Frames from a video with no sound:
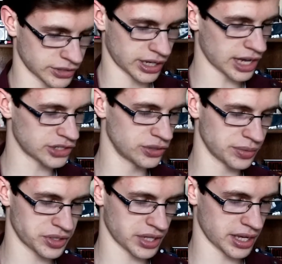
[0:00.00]

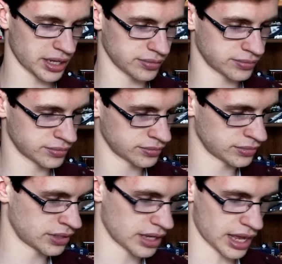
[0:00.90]
Costume design,
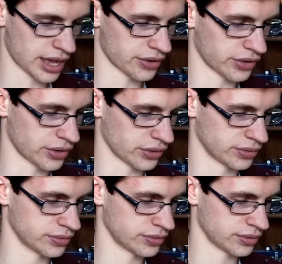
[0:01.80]
I don't
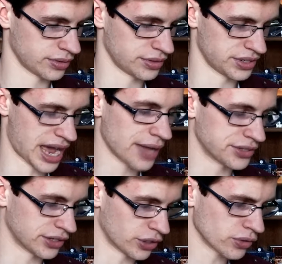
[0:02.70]
know.
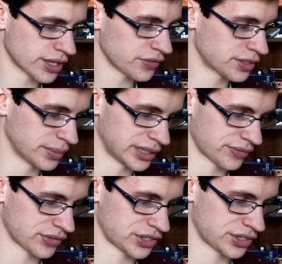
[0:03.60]
Don't give it to
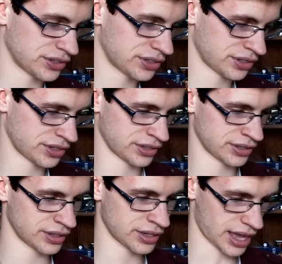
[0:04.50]
Maleficent.
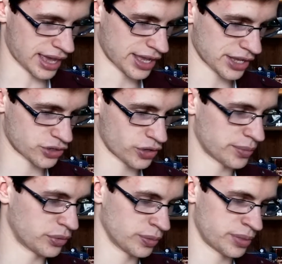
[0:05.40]
I guess
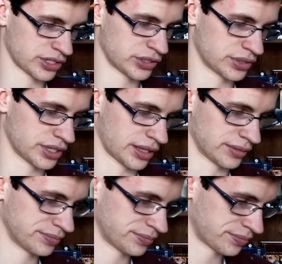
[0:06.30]
Grand Budapest
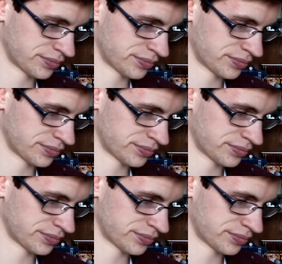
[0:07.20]
Hotel.